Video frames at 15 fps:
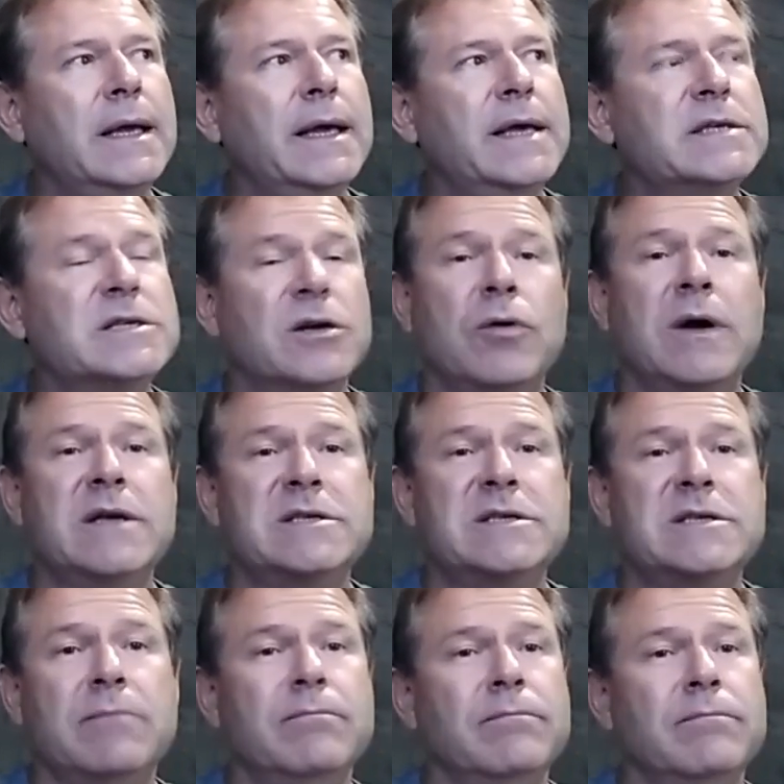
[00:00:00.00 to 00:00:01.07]
it's a it's
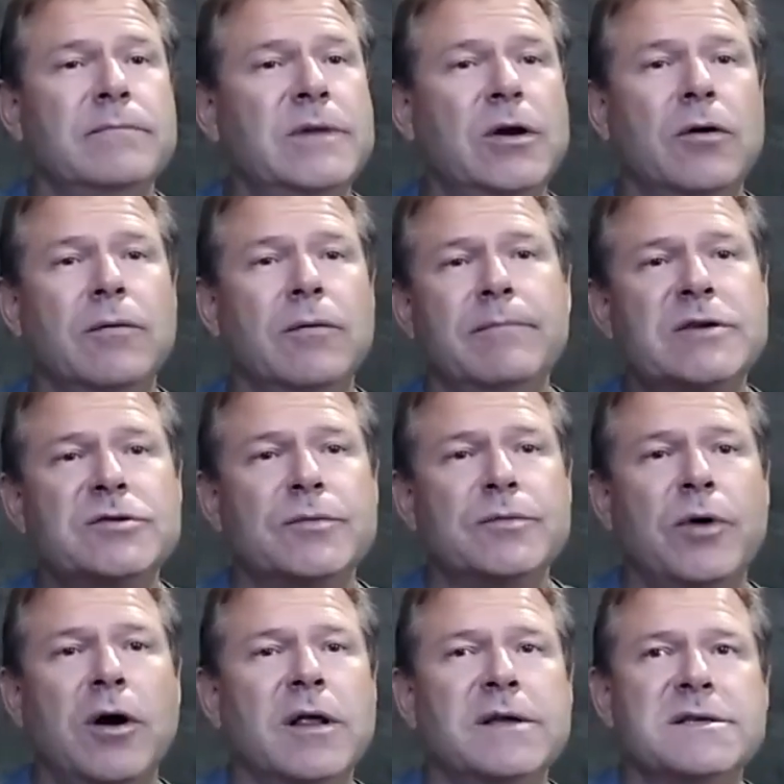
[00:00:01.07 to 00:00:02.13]
a you know
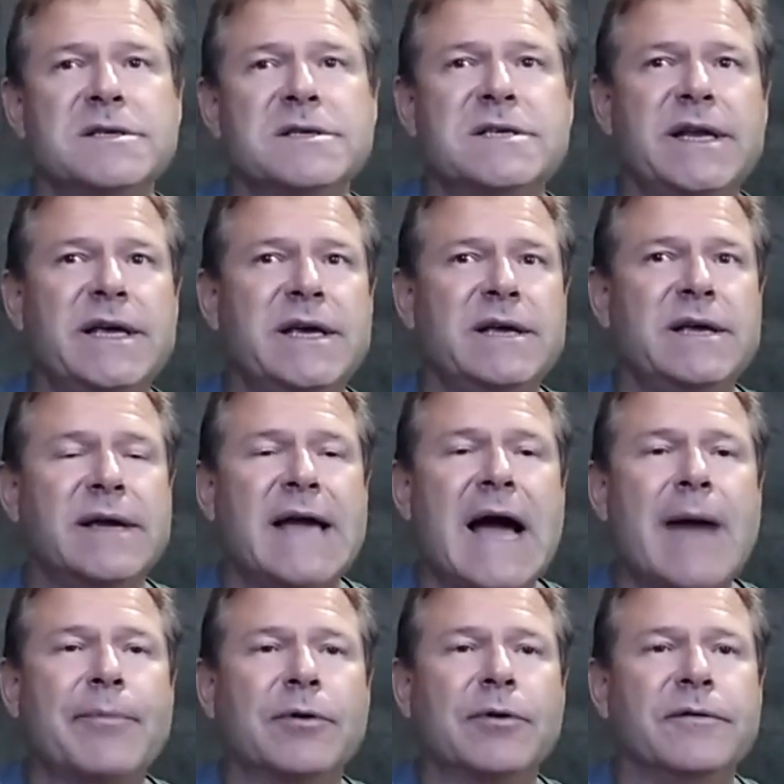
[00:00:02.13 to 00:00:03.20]
metropolitan city, the
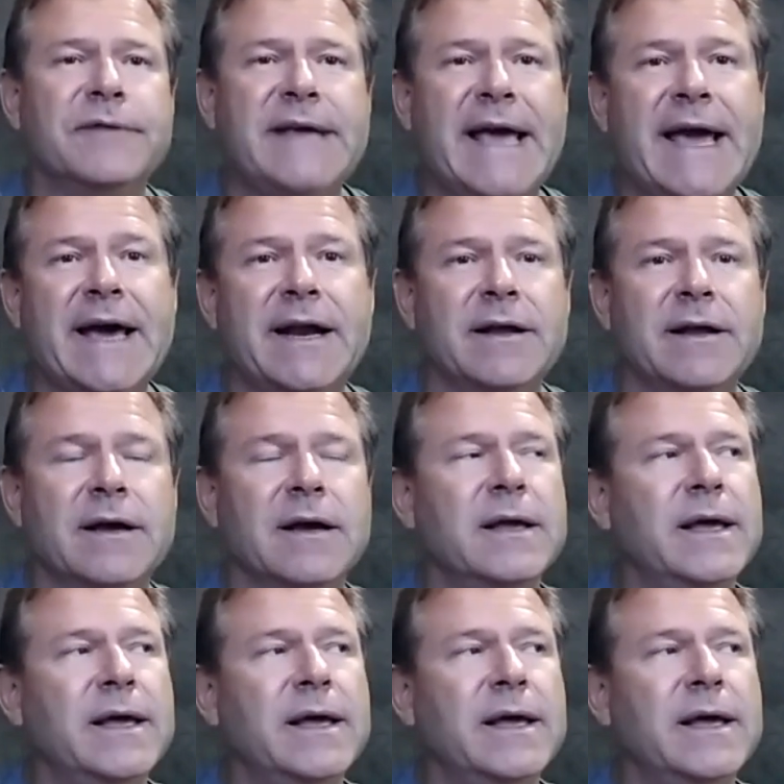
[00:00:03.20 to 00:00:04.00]
capital of Canada,